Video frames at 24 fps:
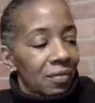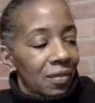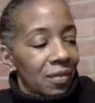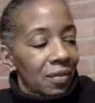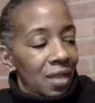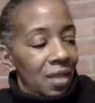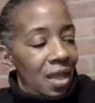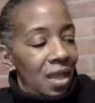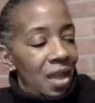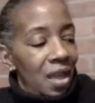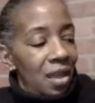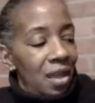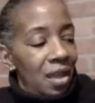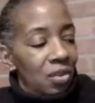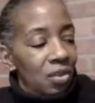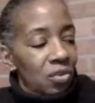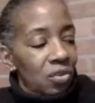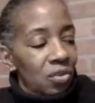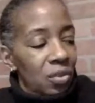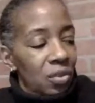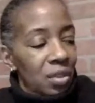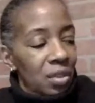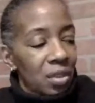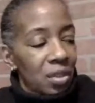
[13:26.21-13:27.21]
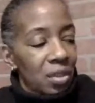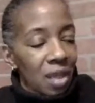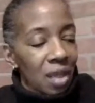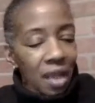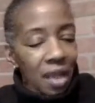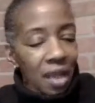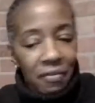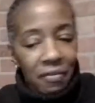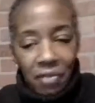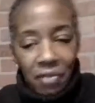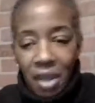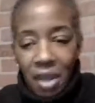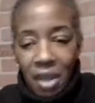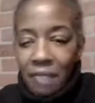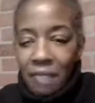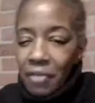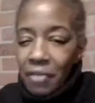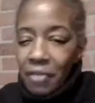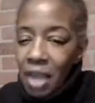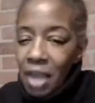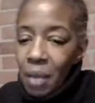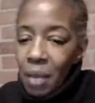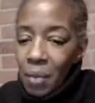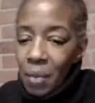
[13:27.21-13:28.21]
actually I
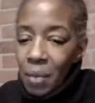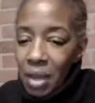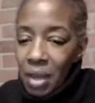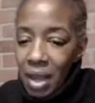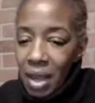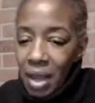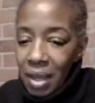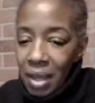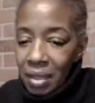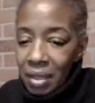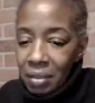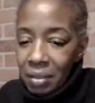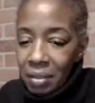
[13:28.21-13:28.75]
forgot what kind.